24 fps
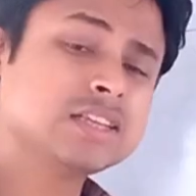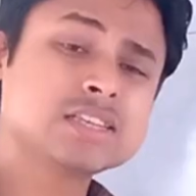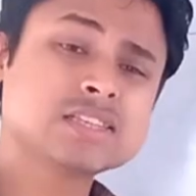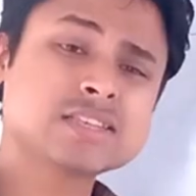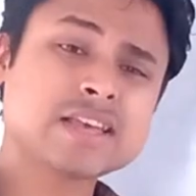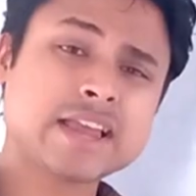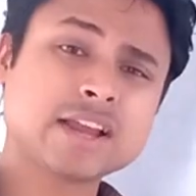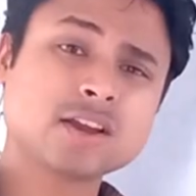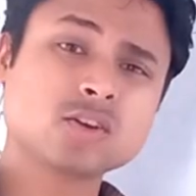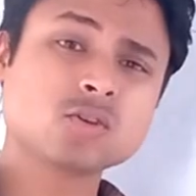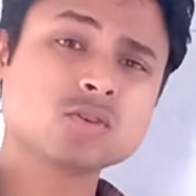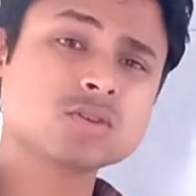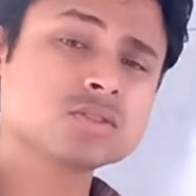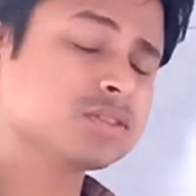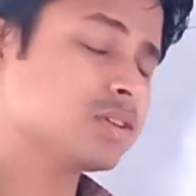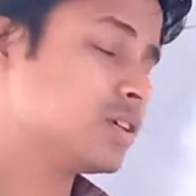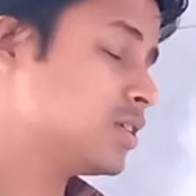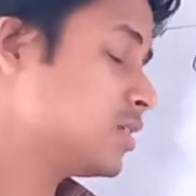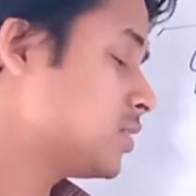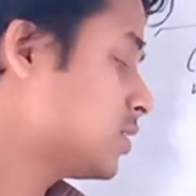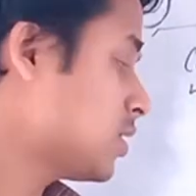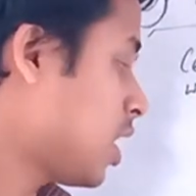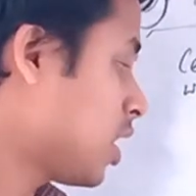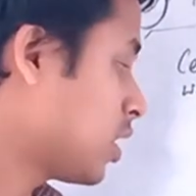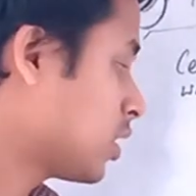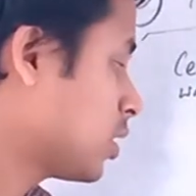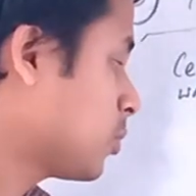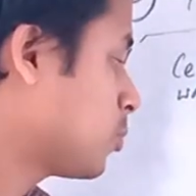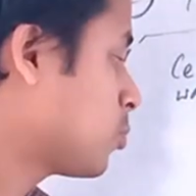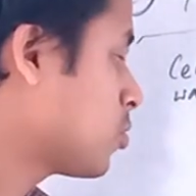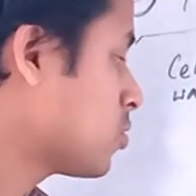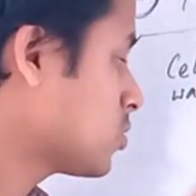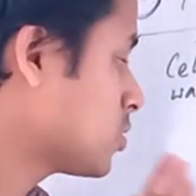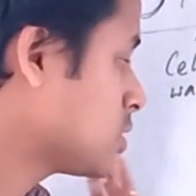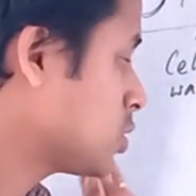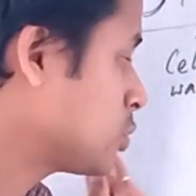and cyclosis are the
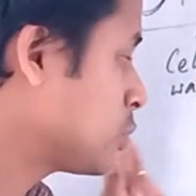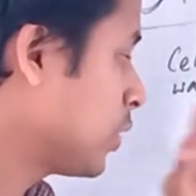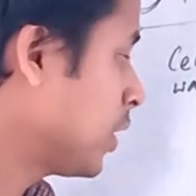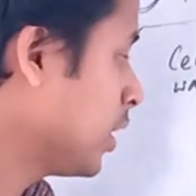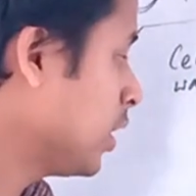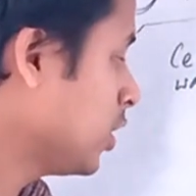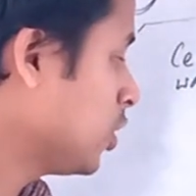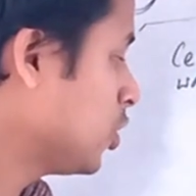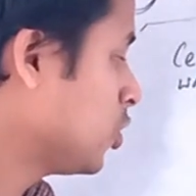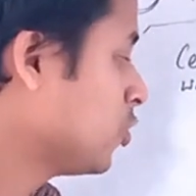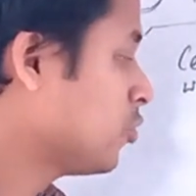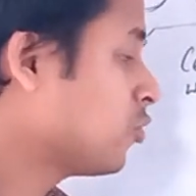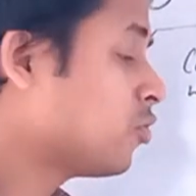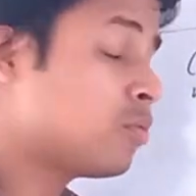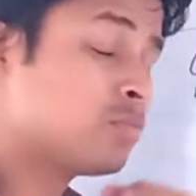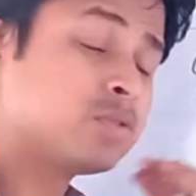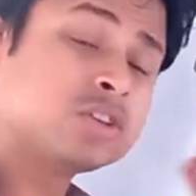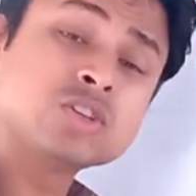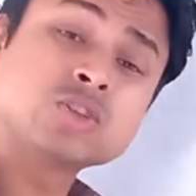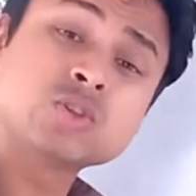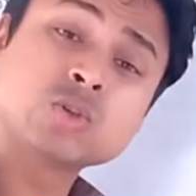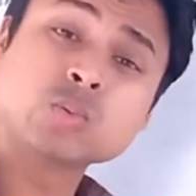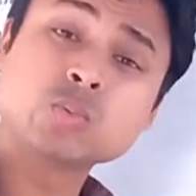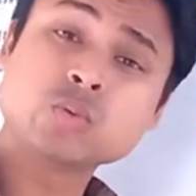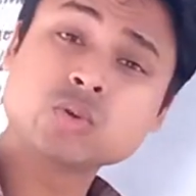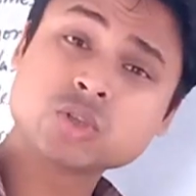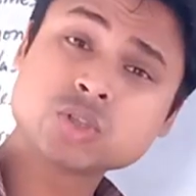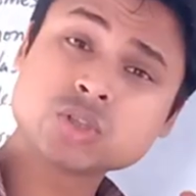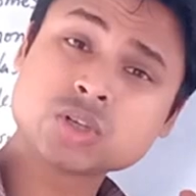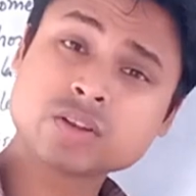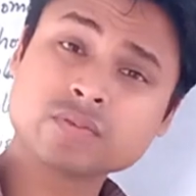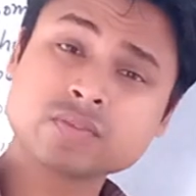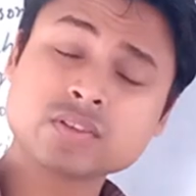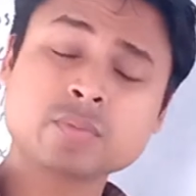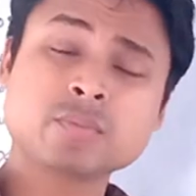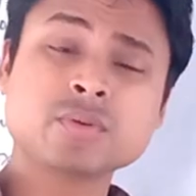process where uniform
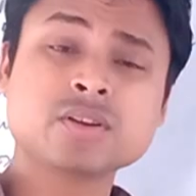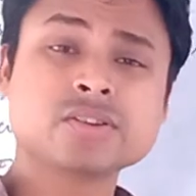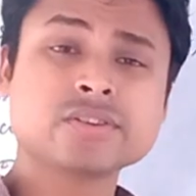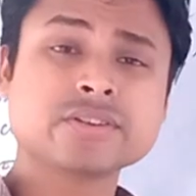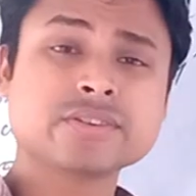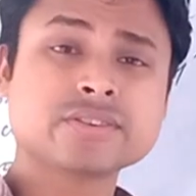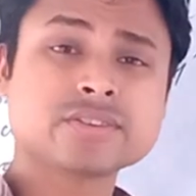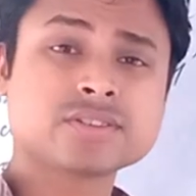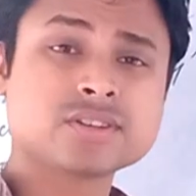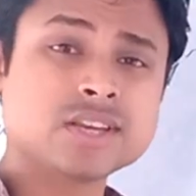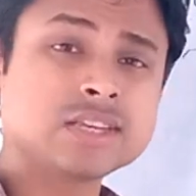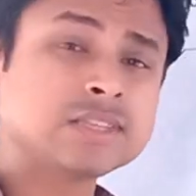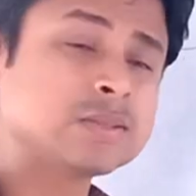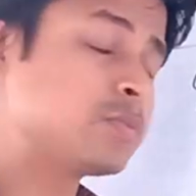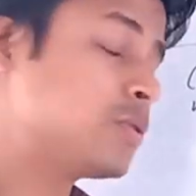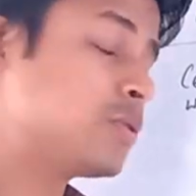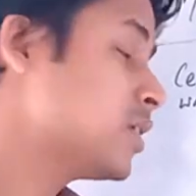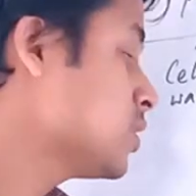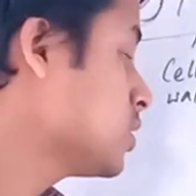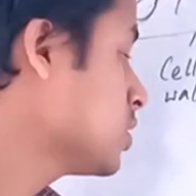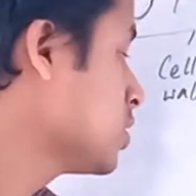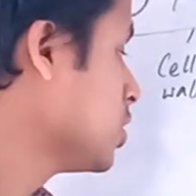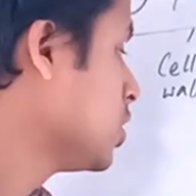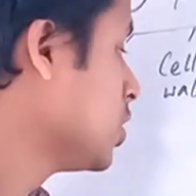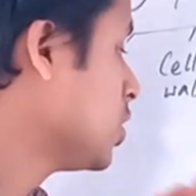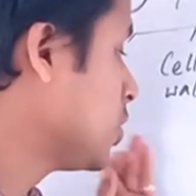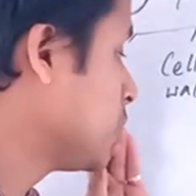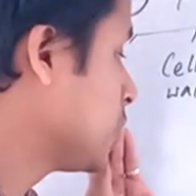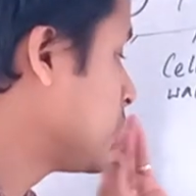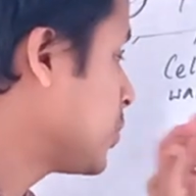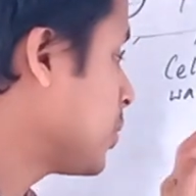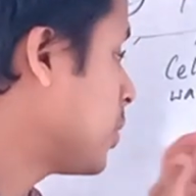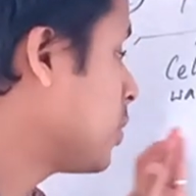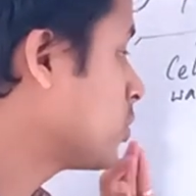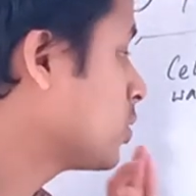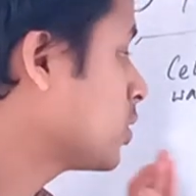distribution of the materials takes place
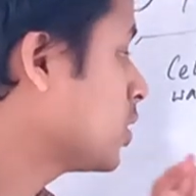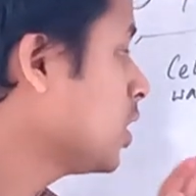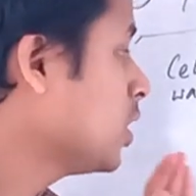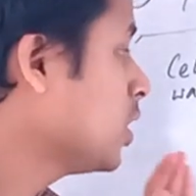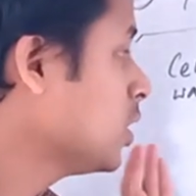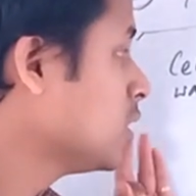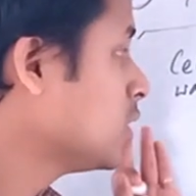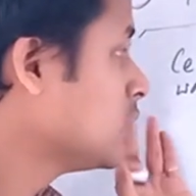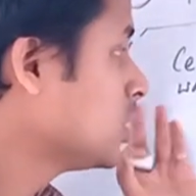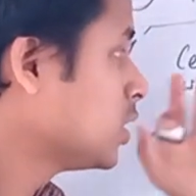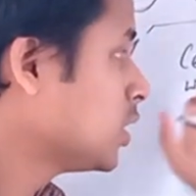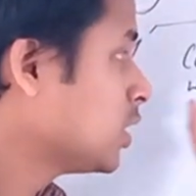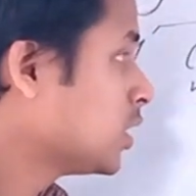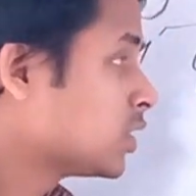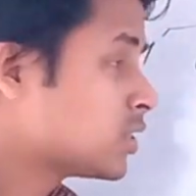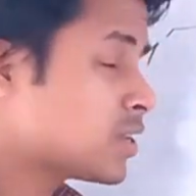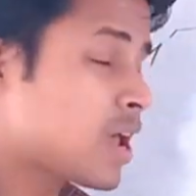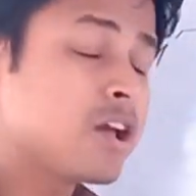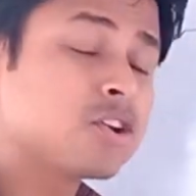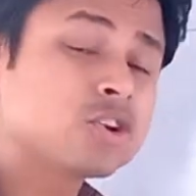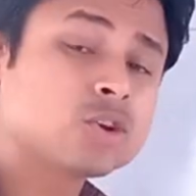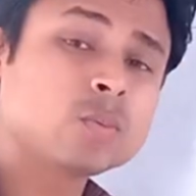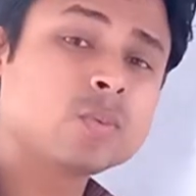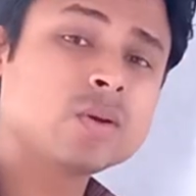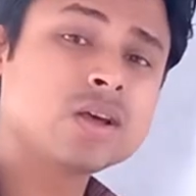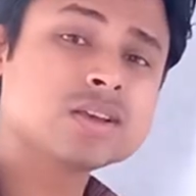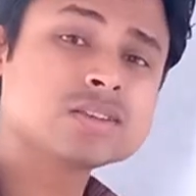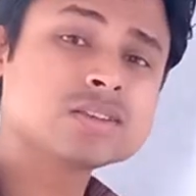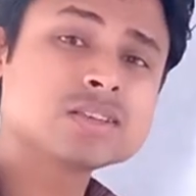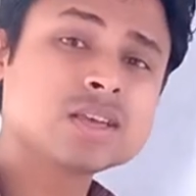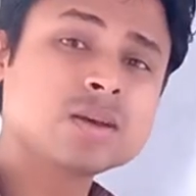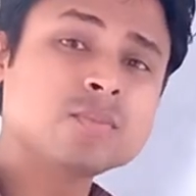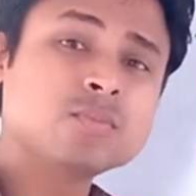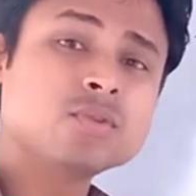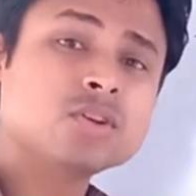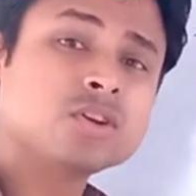throughout the
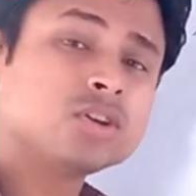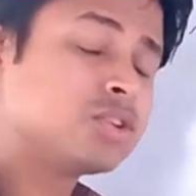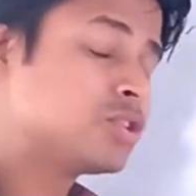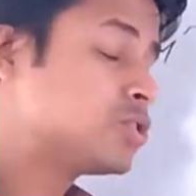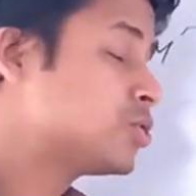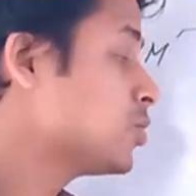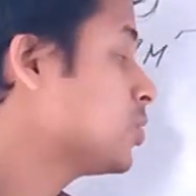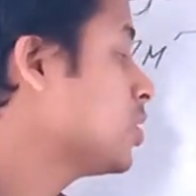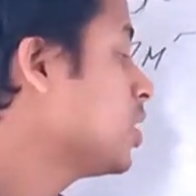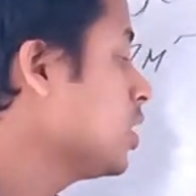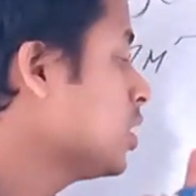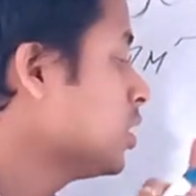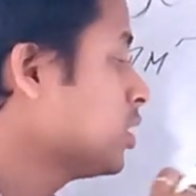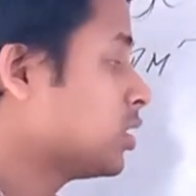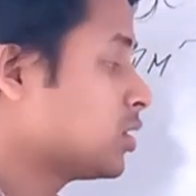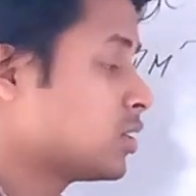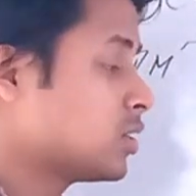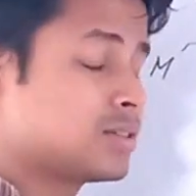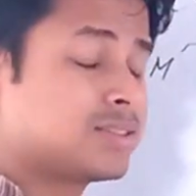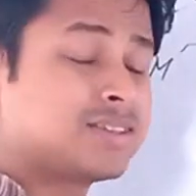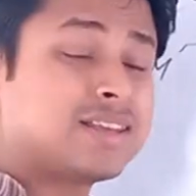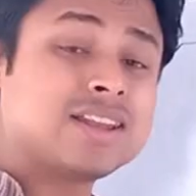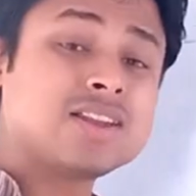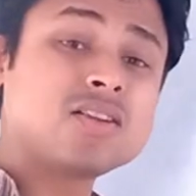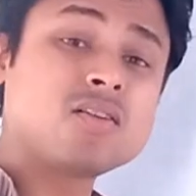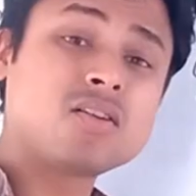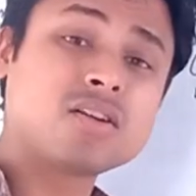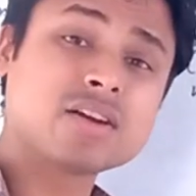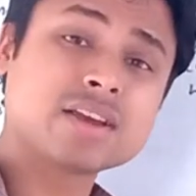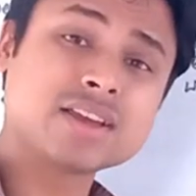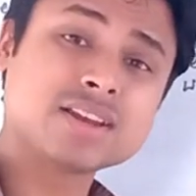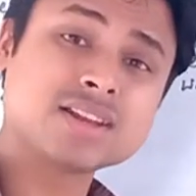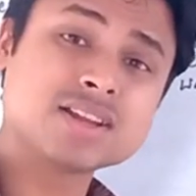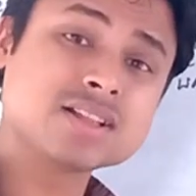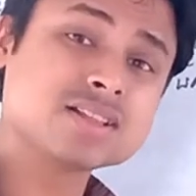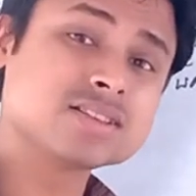cytoplasm to the cell
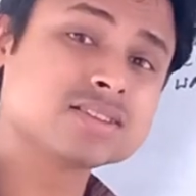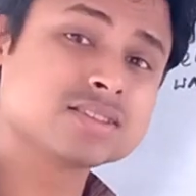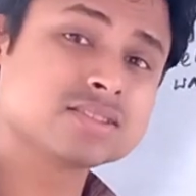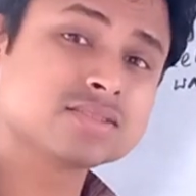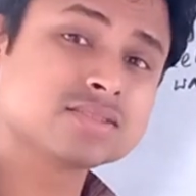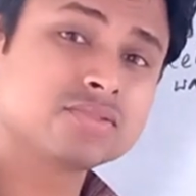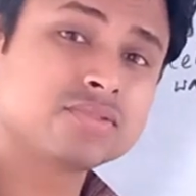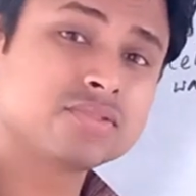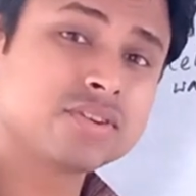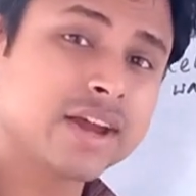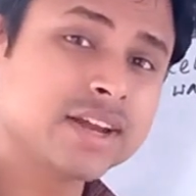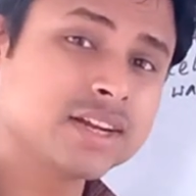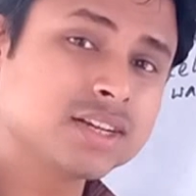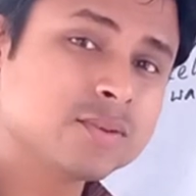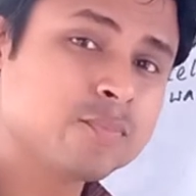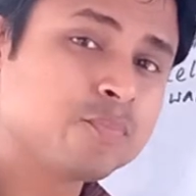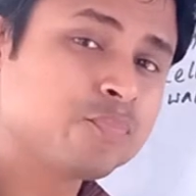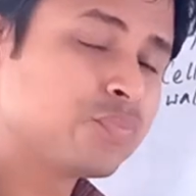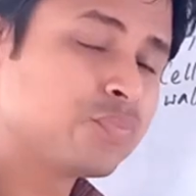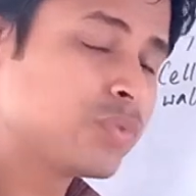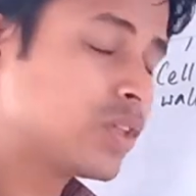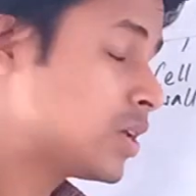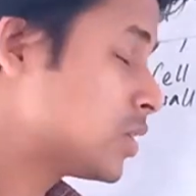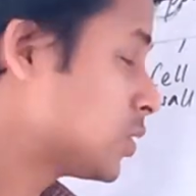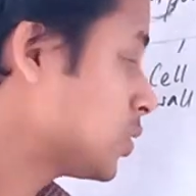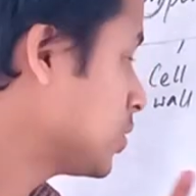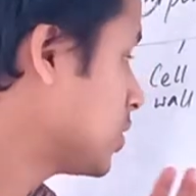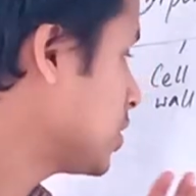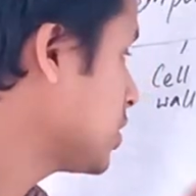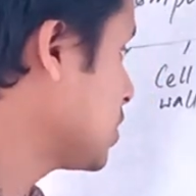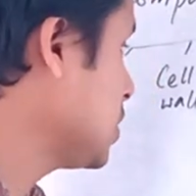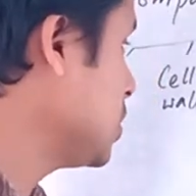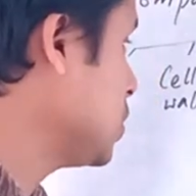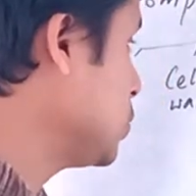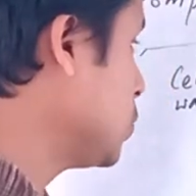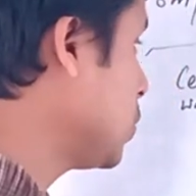organelles, right? So
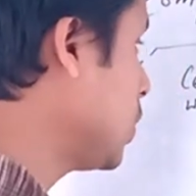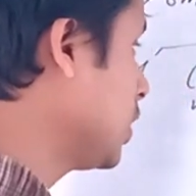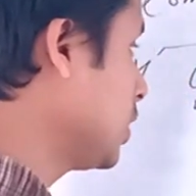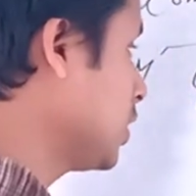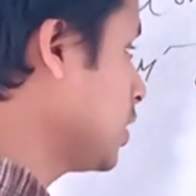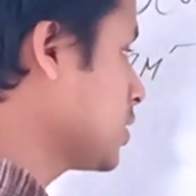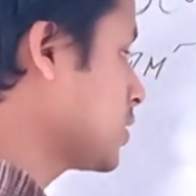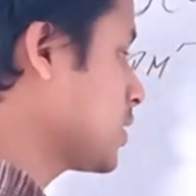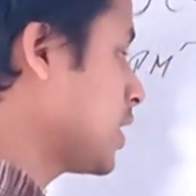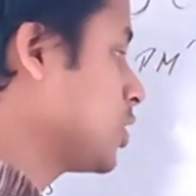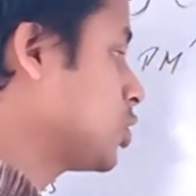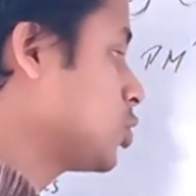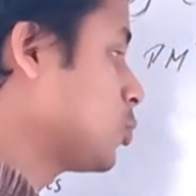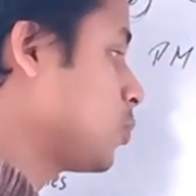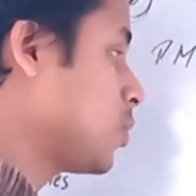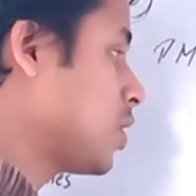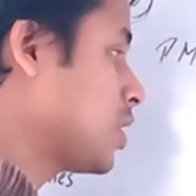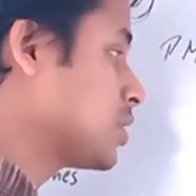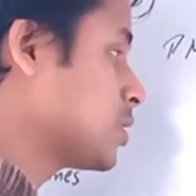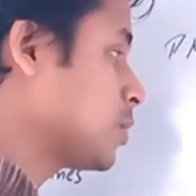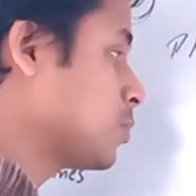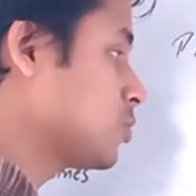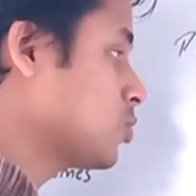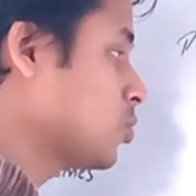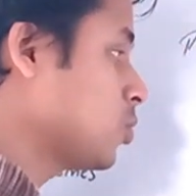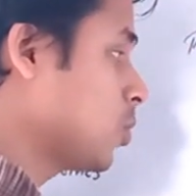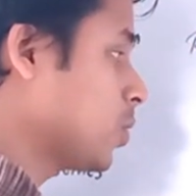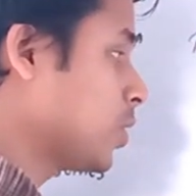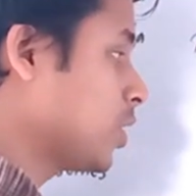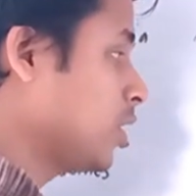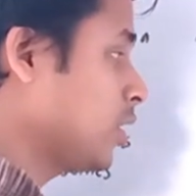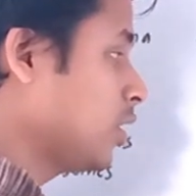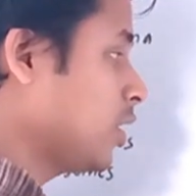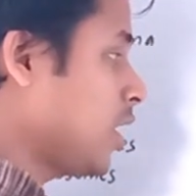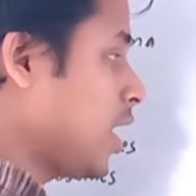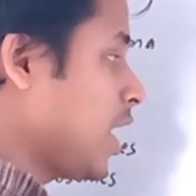this is what the cytoplasm.
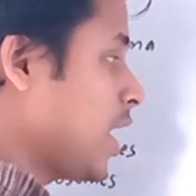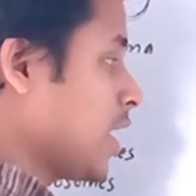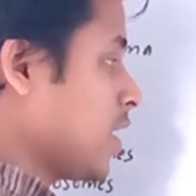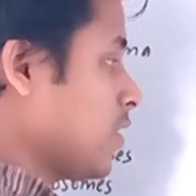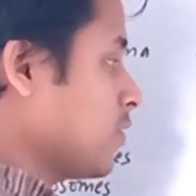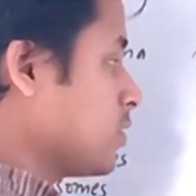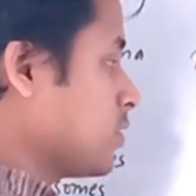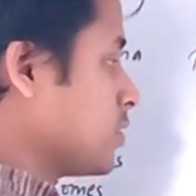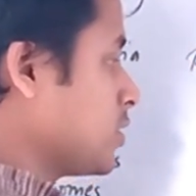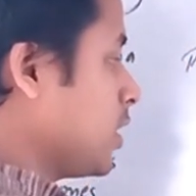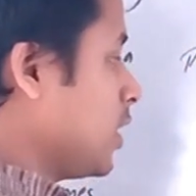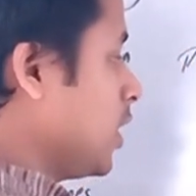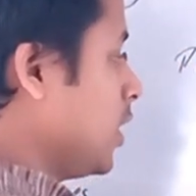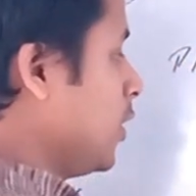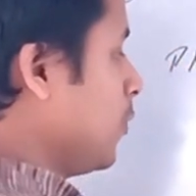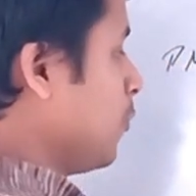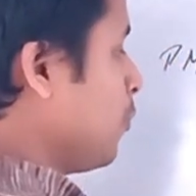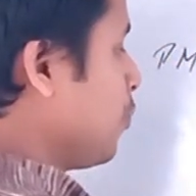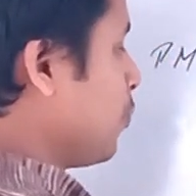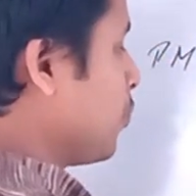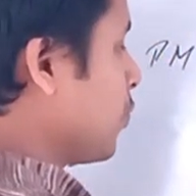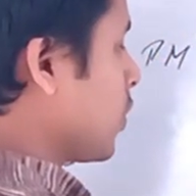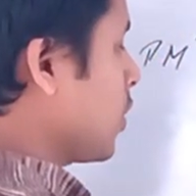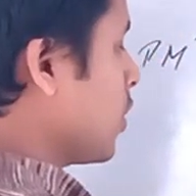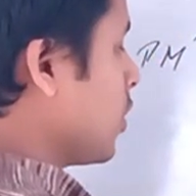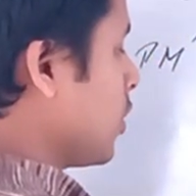So here I have said